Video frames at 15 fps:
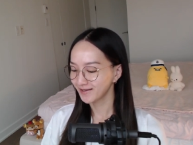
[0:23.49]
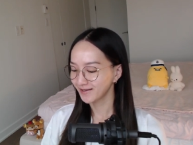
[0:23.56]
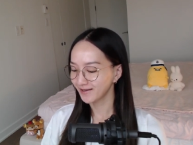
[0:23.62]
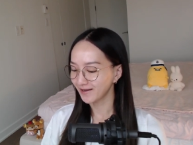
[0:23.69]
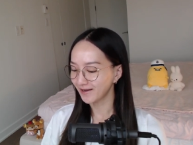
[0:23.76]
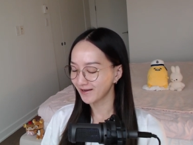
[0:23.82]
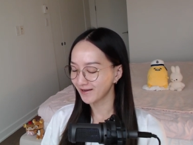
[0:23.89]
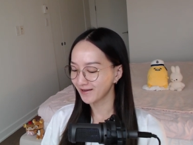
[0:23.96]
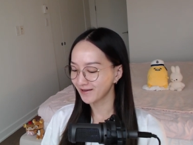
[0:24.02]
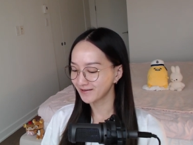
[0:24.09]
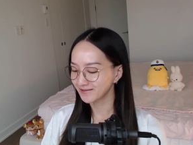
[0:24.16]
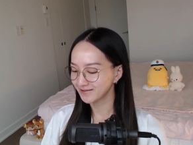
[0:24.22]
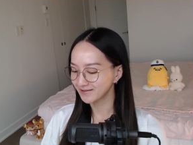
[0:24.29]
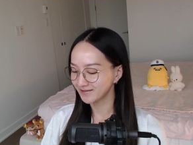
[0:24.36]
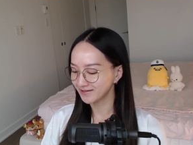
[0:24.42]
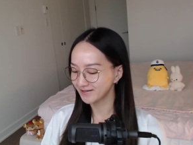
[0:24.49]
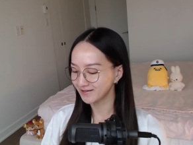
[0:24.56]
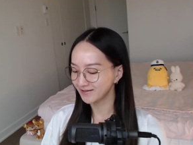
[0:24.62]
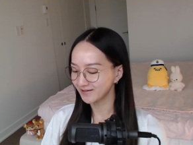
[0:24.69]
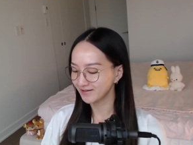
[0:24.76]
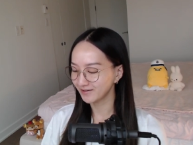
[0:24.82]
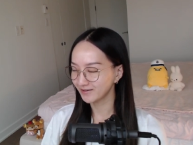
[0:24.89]
And
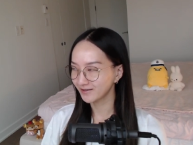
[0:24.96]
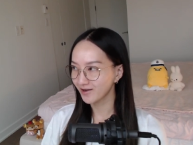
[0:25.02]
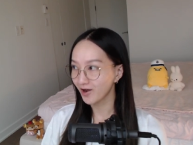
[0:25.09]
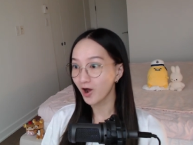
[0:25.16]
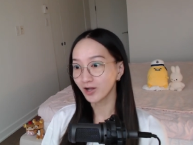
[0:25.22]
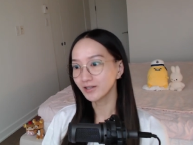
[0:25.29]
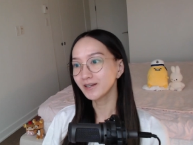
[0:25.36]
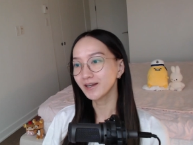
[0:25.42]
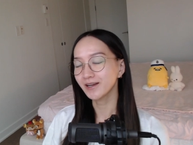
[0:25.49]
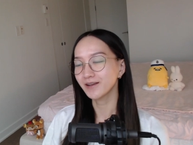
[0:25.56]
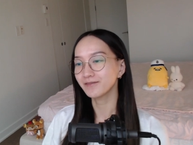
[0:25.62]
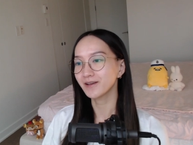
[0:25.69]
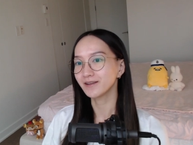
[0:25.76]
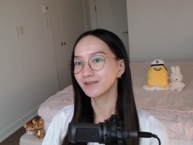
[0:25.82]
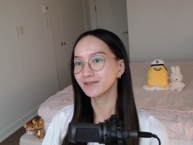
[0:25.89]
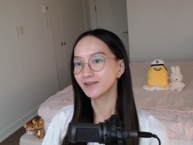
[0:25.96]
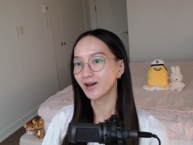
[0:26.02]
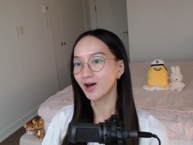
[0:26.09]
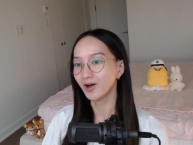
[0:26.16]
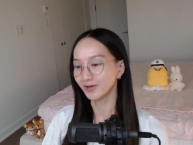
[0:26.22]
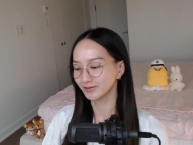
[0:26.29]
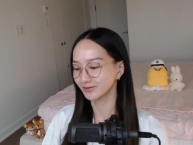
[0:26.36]
the holiday event
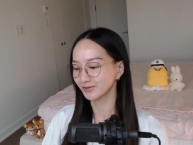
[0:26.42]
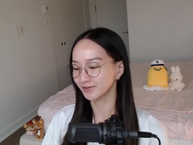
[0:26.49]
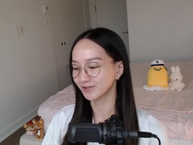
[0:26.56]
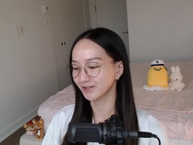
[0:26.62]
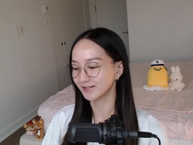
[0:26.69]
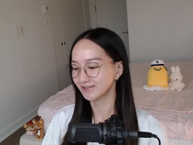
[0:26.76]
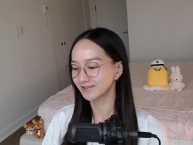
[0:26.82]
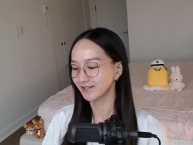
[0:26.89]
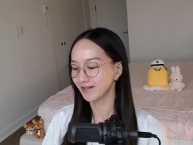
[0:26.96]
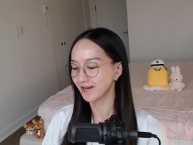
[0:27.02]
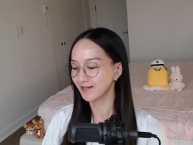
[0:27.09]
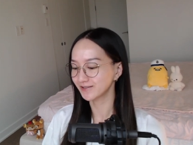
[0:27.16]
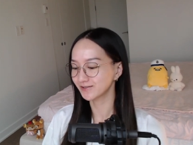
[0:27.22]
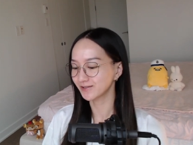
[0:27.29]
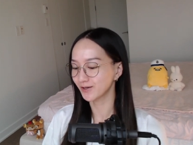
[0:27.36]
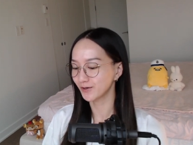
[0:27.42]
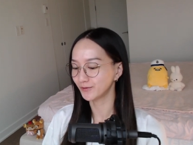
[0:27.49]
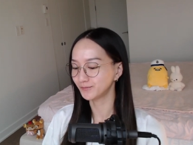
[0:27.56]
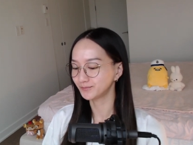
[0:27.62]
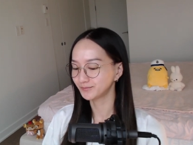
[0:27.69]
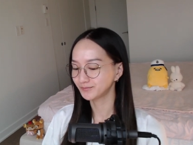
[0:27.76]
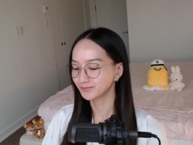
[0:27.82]
also starts today. So,
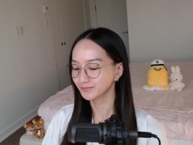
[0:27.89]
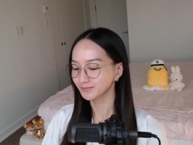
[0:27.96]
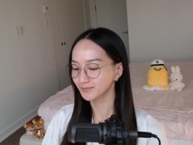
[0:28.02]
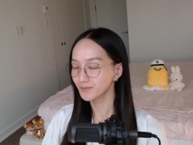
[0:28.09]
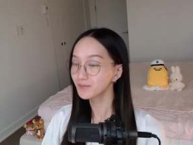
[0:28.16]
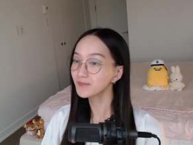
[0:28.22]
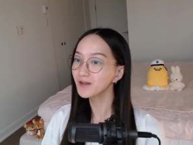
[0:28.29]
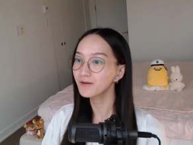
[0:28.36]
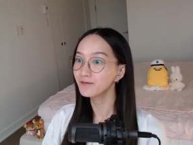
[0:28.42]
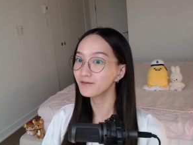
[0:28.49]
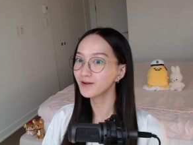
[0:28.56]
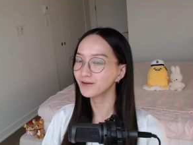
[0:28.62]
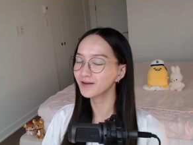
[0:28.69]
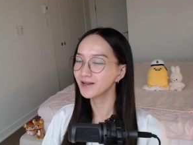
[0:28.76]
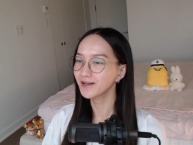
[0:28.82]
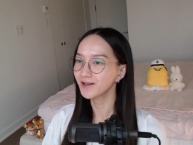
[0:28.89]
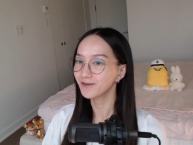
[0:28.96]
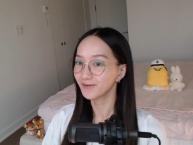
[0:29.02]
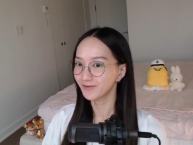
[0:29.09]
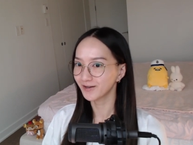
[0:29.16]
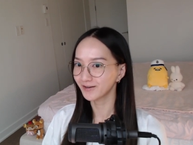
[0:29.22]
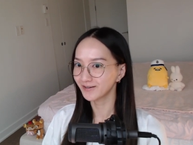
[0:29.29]
very
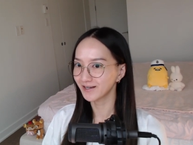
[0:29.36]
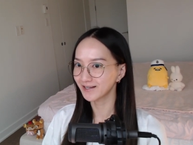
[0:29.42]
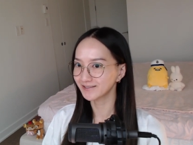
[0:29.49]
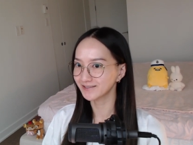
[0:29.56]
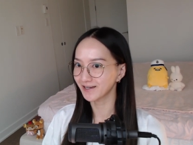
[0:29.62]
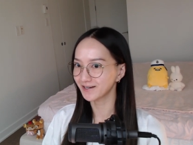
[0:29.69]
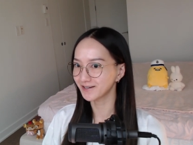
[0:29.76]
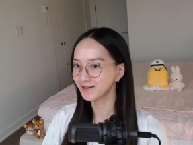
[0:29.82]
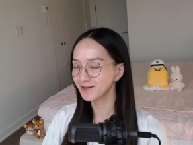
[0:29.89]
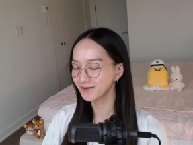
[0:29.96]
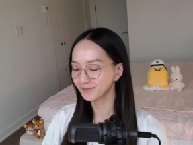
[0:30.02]
excited.